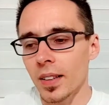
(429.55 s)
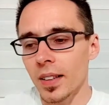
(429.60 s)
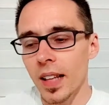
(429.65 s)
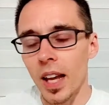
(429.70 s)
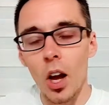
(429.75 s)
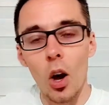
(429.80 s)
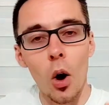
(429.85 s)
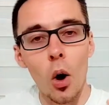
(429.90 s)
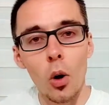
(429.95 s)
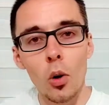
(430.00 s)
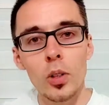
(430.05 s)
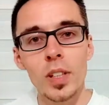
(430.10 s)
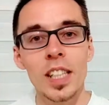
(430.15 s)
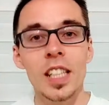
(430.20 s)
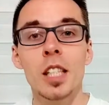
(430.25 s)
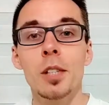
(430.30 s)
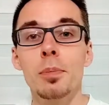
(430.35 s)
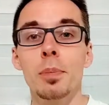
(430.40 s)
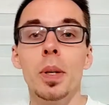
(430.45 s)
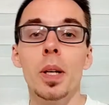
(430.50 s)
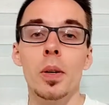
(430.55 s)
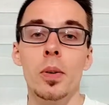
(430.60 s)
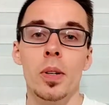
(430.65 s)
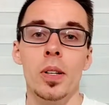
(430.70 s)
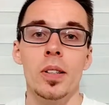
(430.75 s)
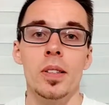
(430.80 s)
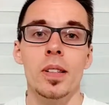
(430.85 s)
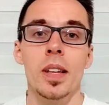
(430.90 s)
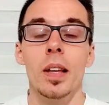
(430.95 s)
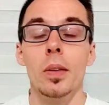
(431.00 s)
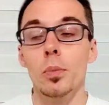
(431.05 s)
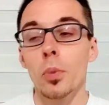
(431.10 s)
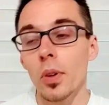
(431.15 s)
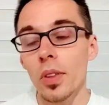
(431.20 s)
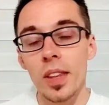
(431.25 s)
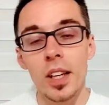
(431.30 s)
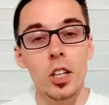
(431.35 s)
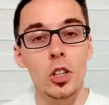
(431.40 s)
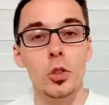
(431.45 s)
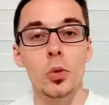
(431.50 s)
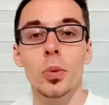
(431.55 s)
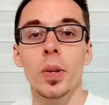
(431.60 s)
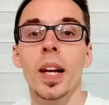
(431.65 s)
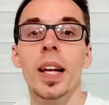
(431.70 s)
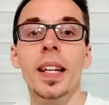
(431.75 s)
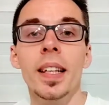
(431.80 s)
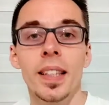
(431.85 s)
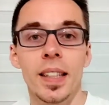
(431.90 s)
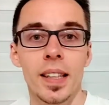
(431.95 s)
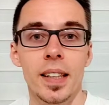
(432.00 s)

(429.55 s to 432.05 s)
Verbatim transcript: their own experience and what they are creating